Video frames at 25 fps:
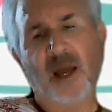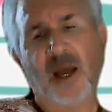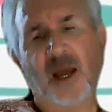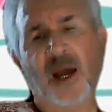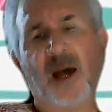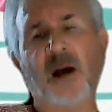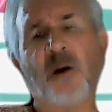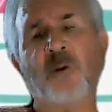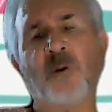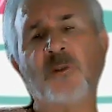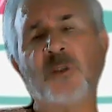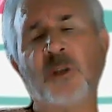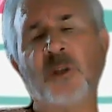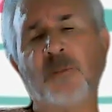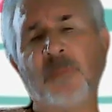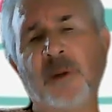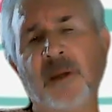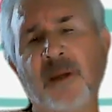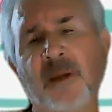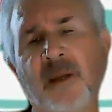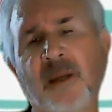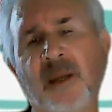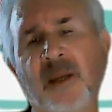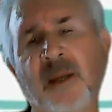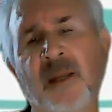How to
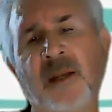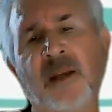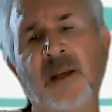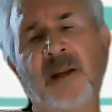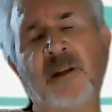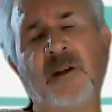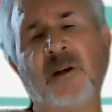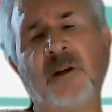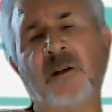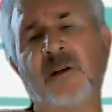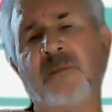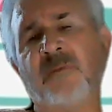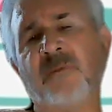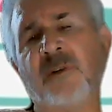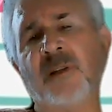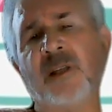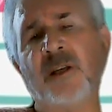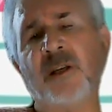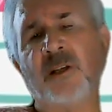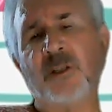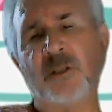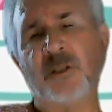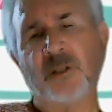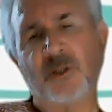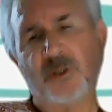be in eternal
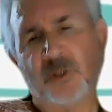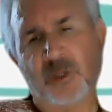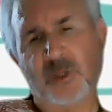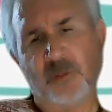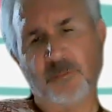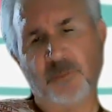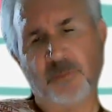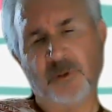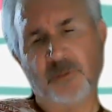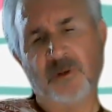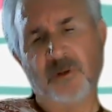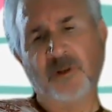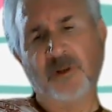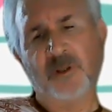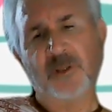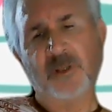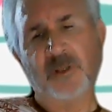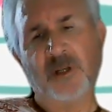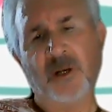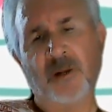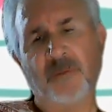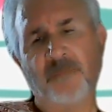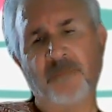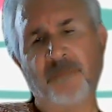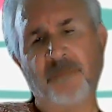relationship with
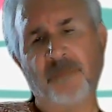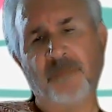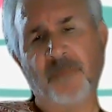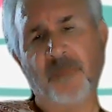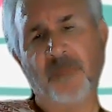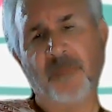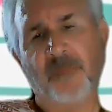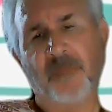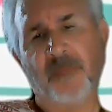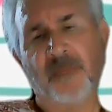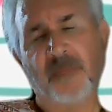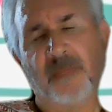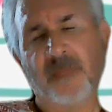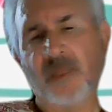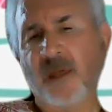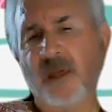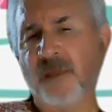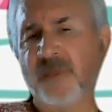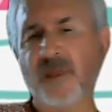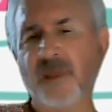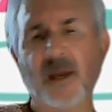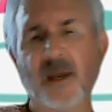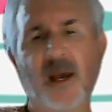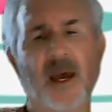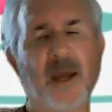Krishna.
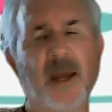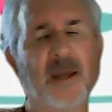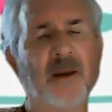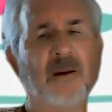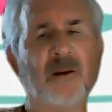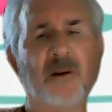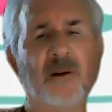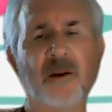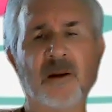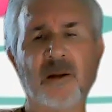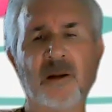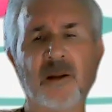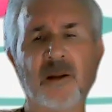Nothing higher.